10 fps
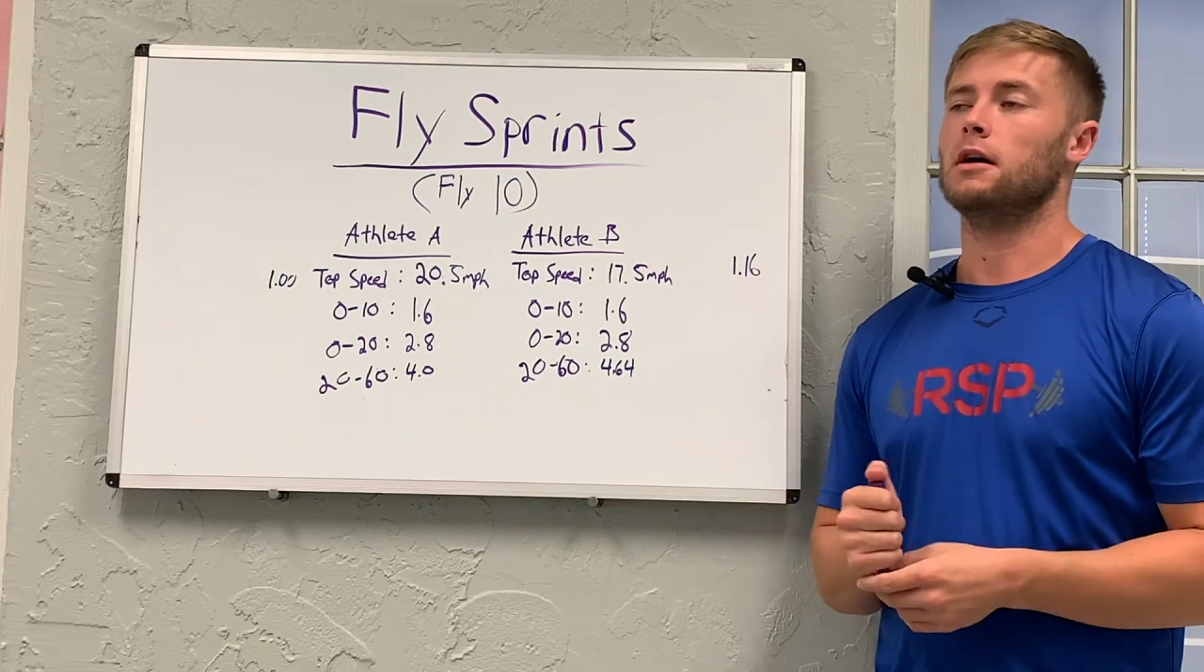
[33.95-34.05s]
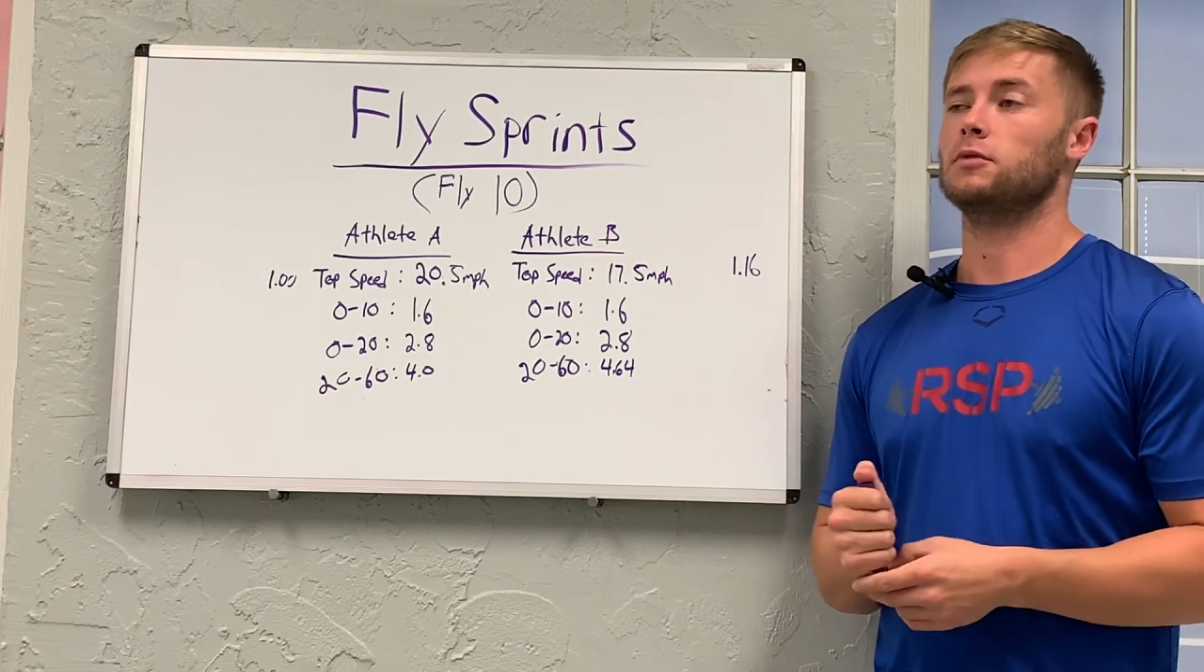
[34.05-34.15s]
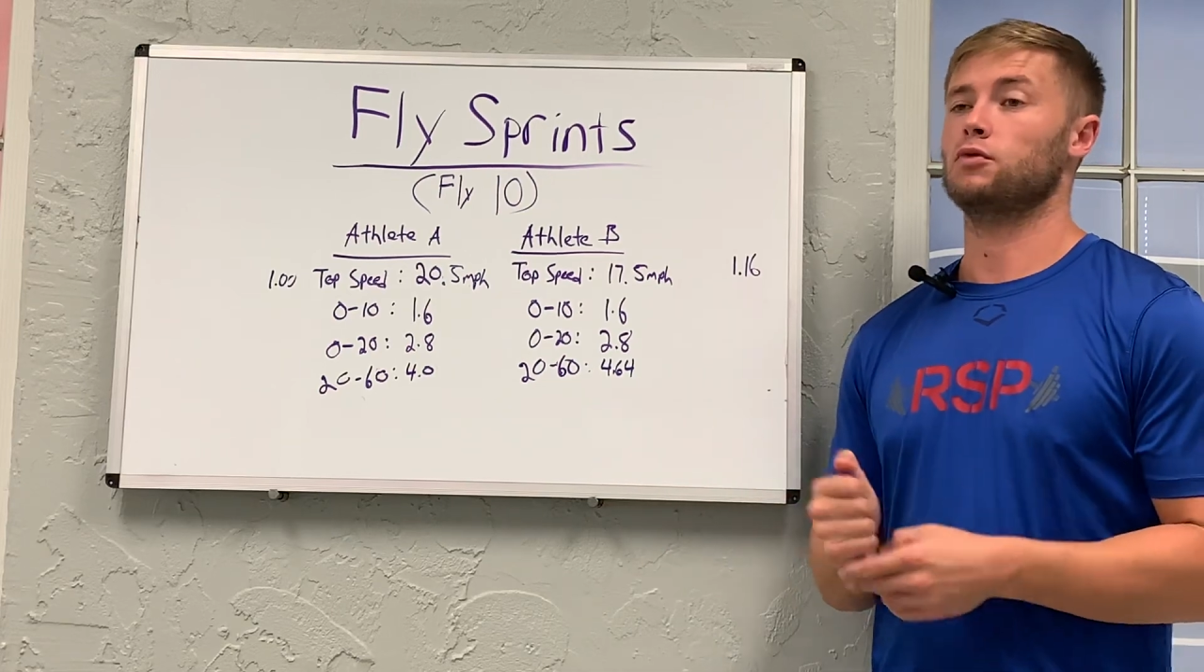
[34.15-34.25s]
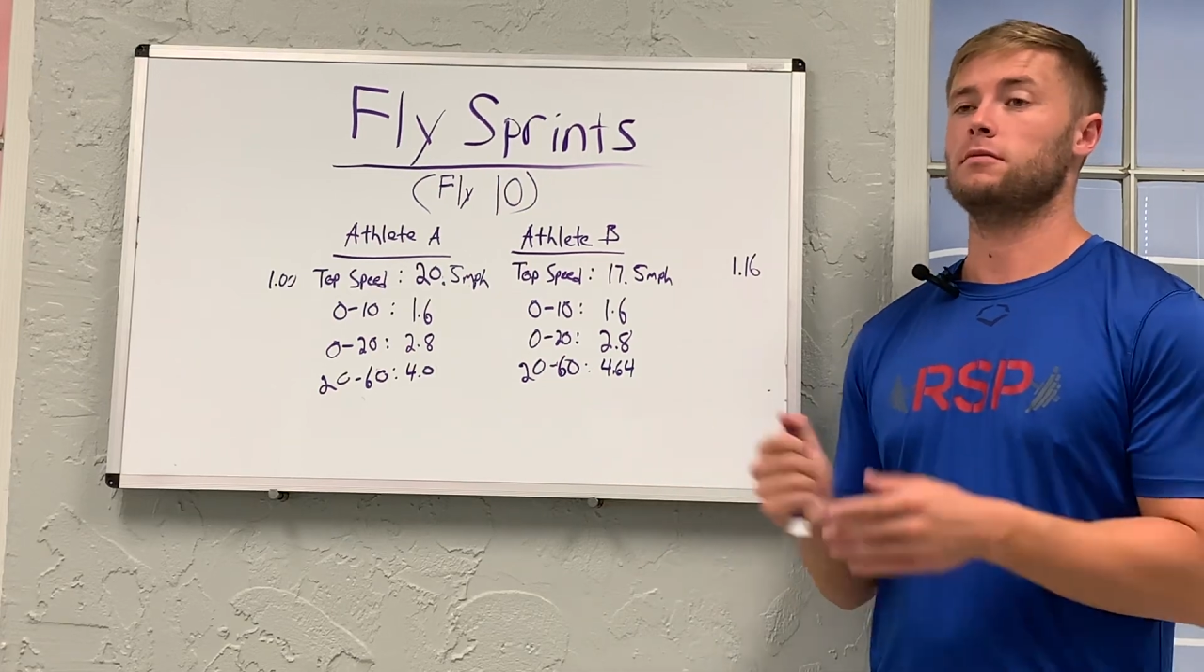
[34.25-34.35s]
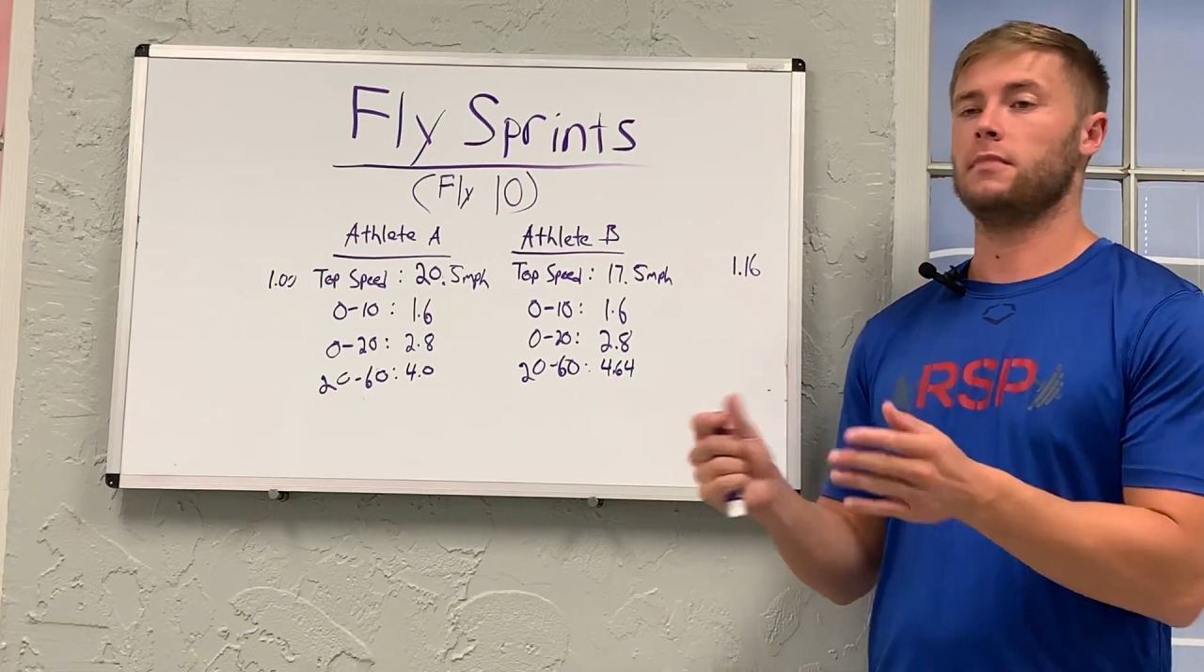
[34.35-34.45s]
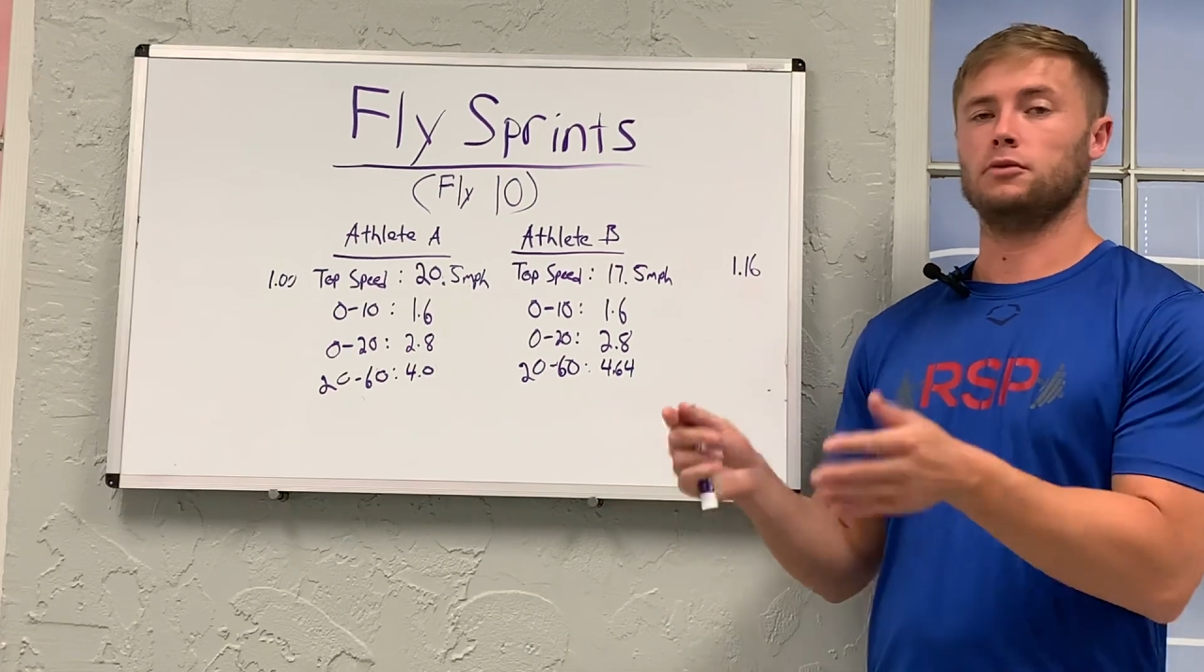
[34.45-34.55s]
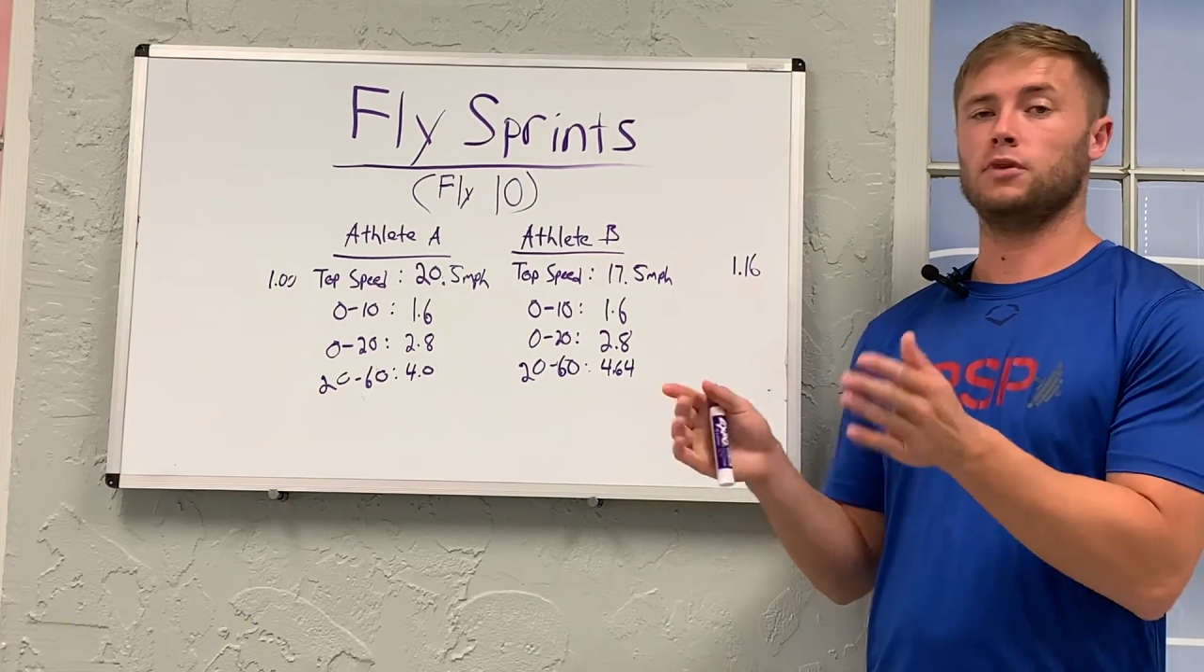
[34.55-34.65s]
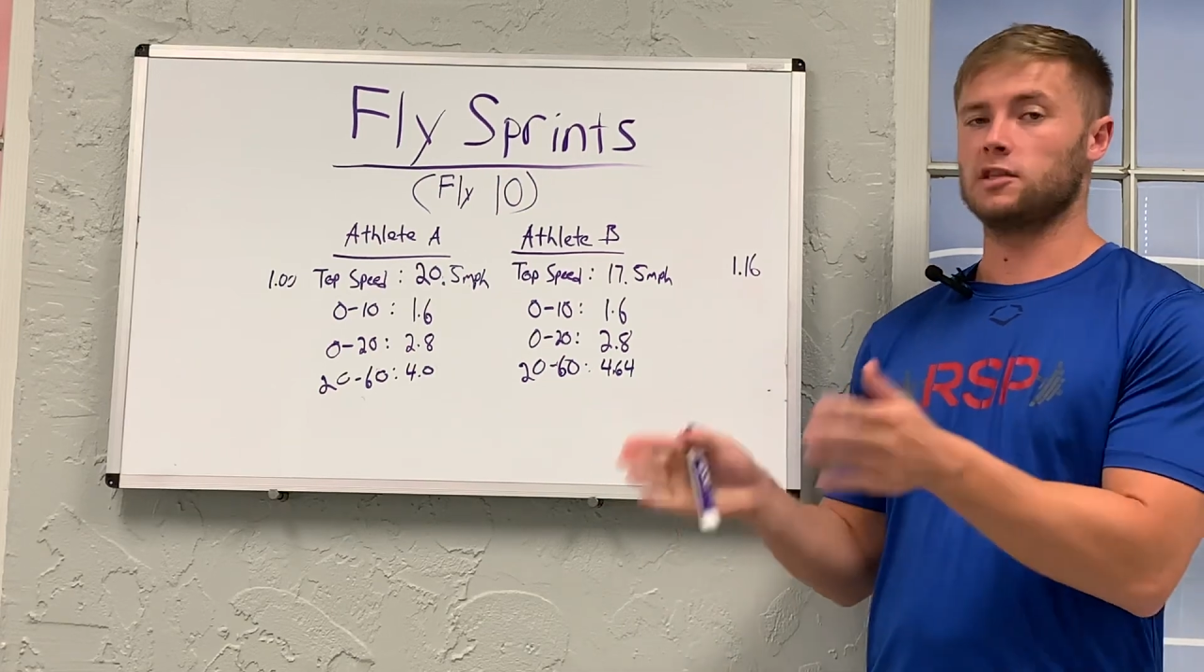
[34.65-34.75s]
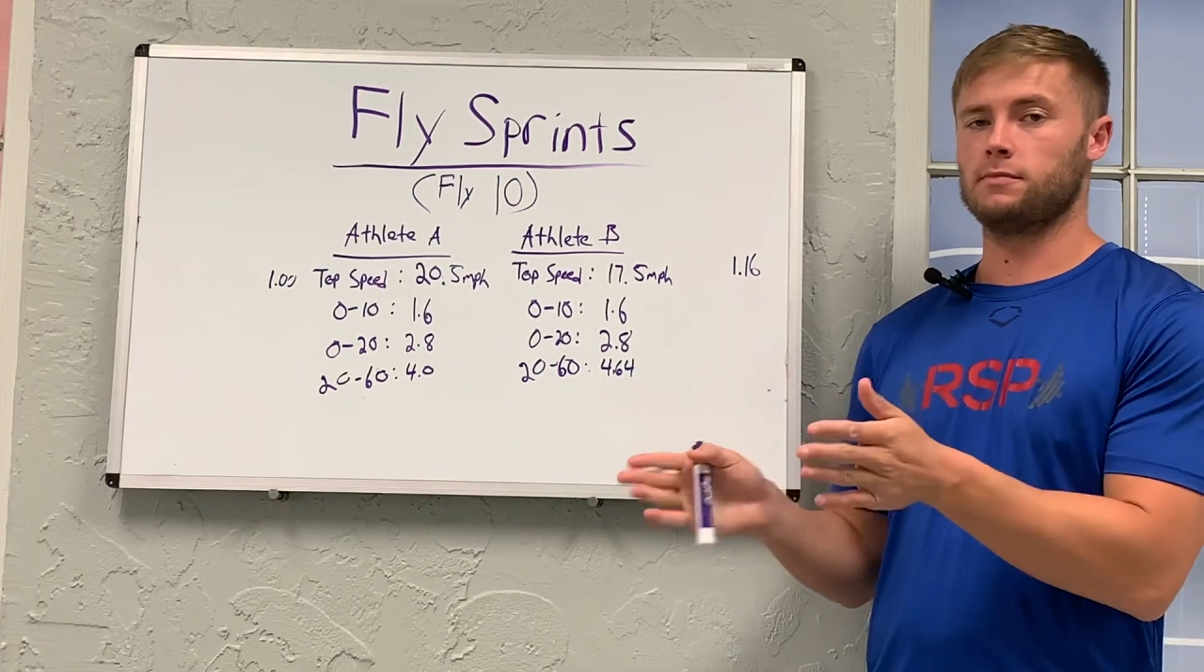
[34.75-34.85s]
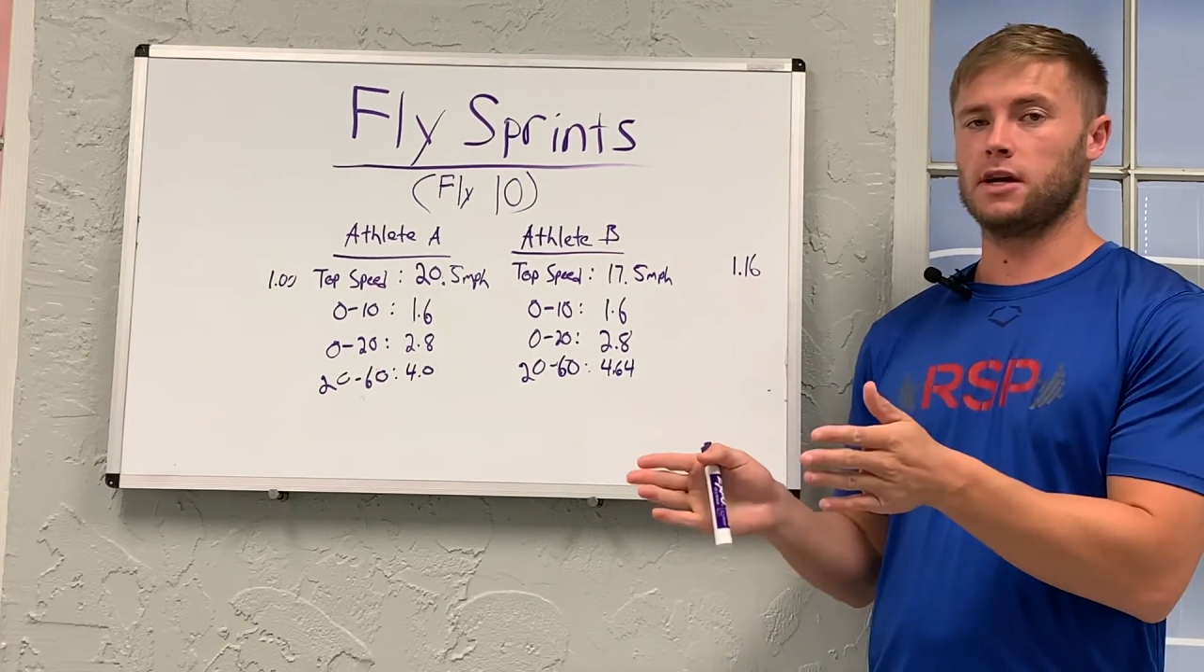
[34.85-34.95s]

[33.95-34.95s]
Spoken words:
So we just